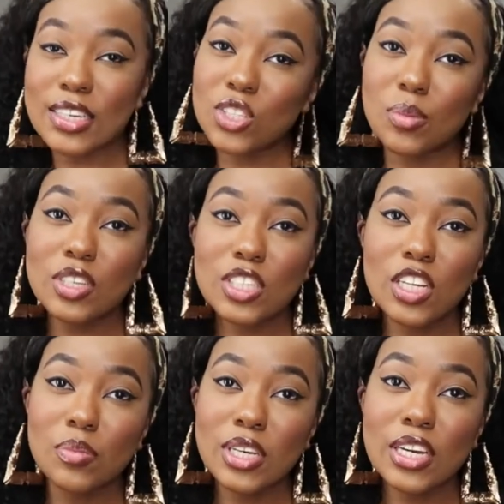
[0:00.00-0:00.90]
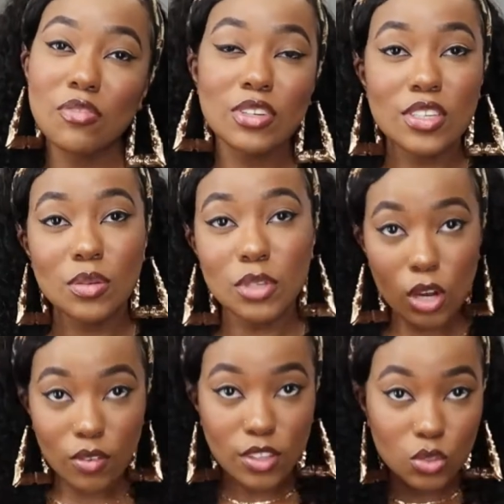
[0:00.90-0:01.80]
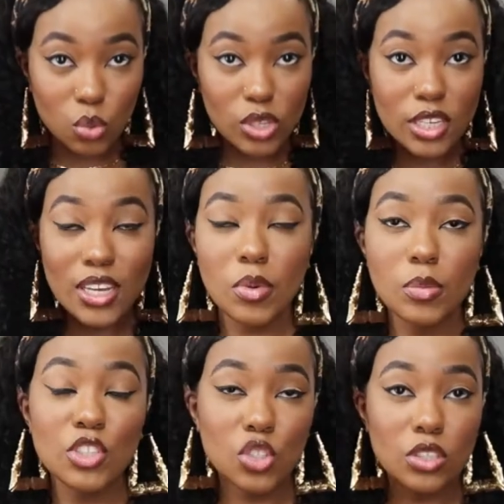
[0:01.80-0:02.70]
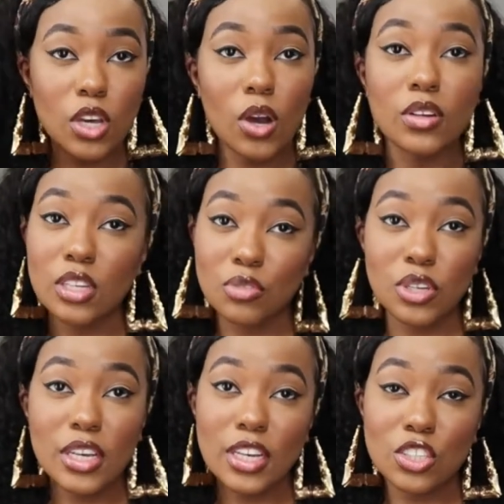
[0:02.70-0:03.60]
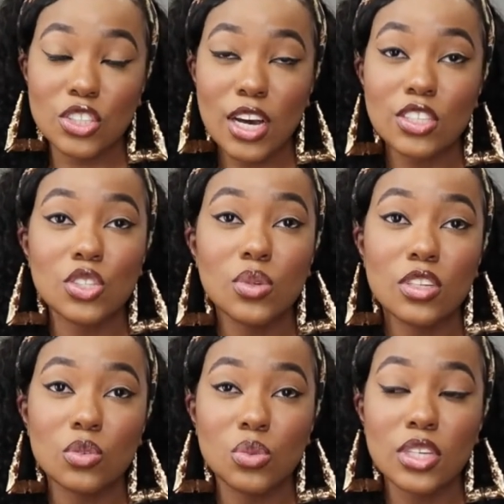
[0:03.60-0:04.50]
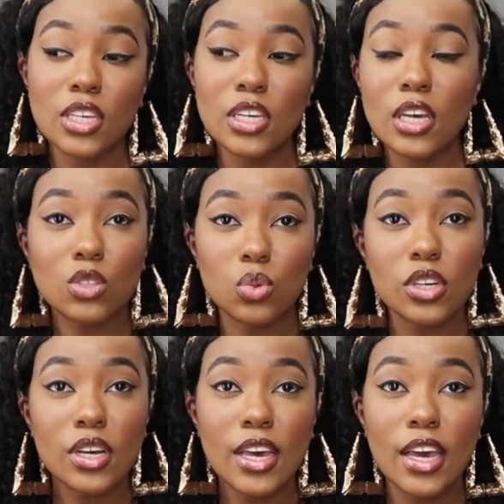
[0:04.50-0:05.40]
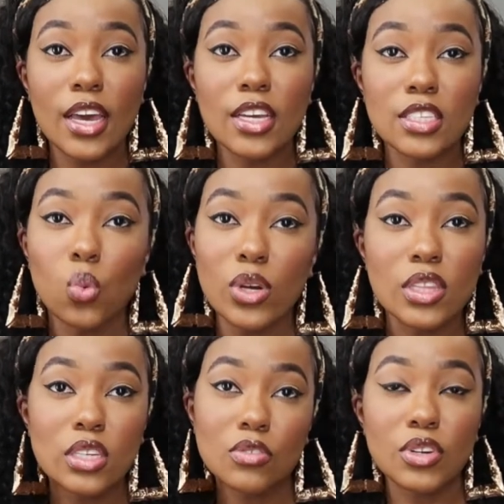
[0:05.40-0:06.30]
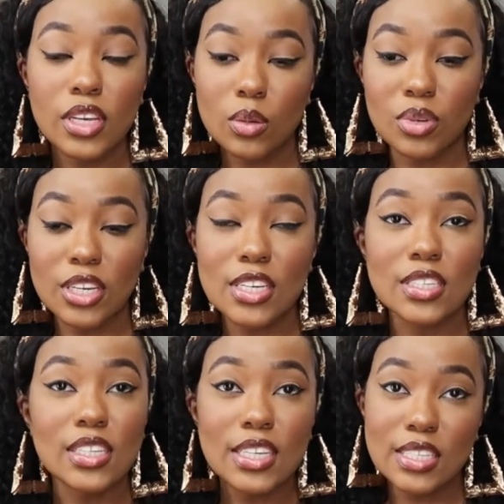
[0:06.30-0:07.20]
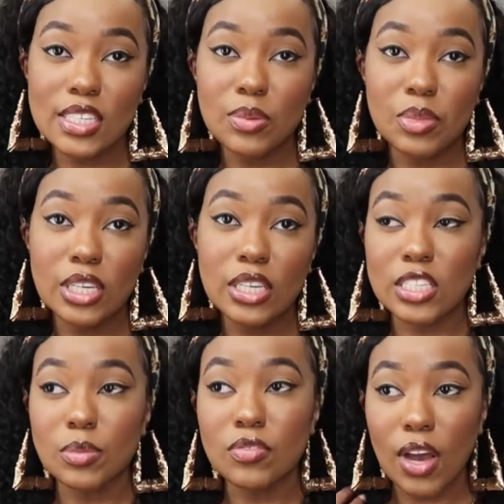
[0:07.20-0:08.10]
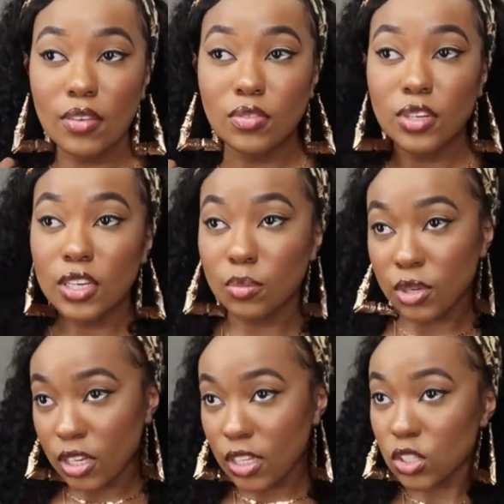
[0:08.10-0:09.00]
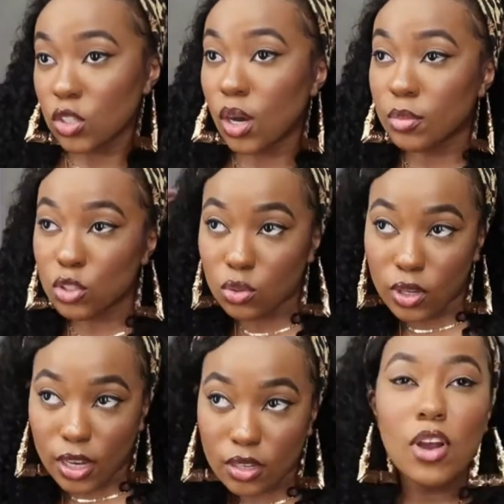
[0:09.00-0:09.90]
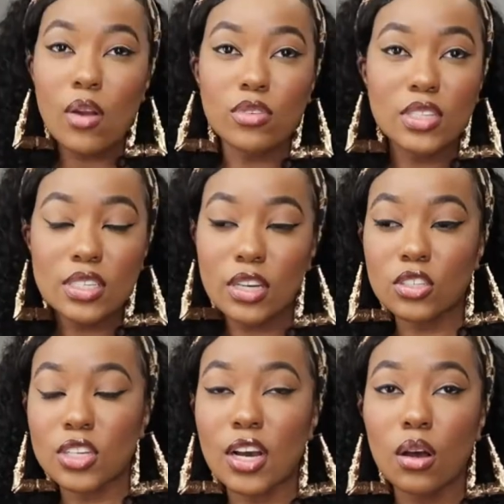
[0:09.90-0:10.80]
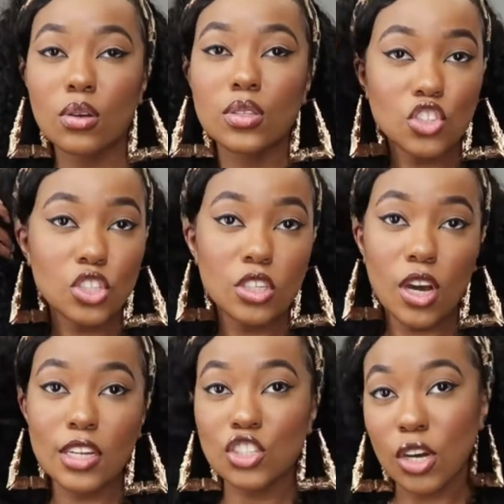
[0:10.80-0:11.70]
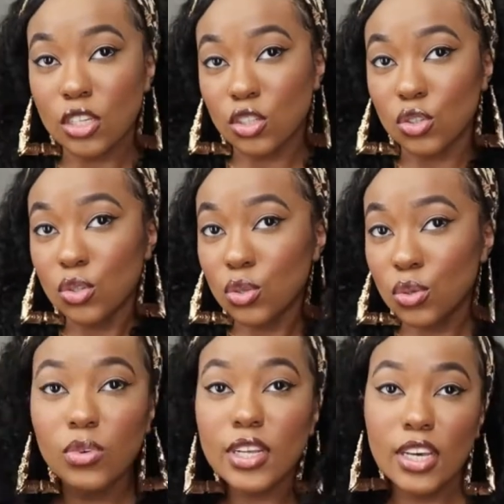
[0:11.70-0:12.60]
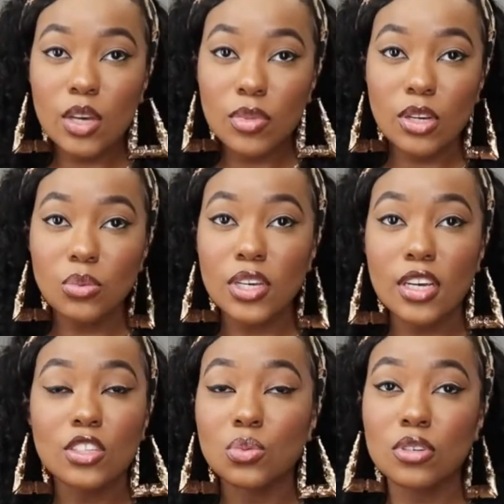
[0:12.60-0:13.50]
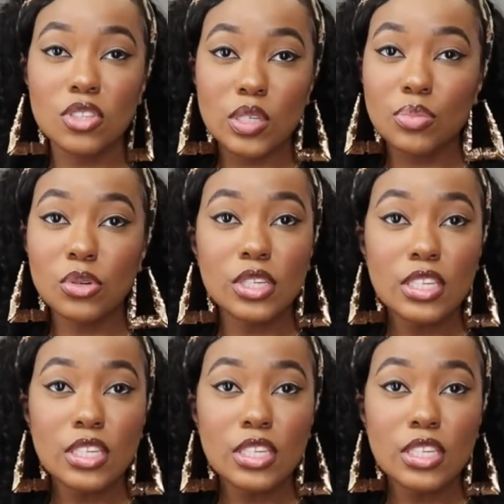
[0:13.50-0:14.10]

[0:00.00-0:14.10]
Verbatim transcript: thank you so much to Luvme Hair for sending me over this wig. I'm gonna be showing y'all different hairstyles to do with this wig as well as with the different headbands that they sent me. They sent me five different headbands. So I'm gonna do like five or six hairstyles to show y'all that y'all can do with a headband wig. And it's real simple,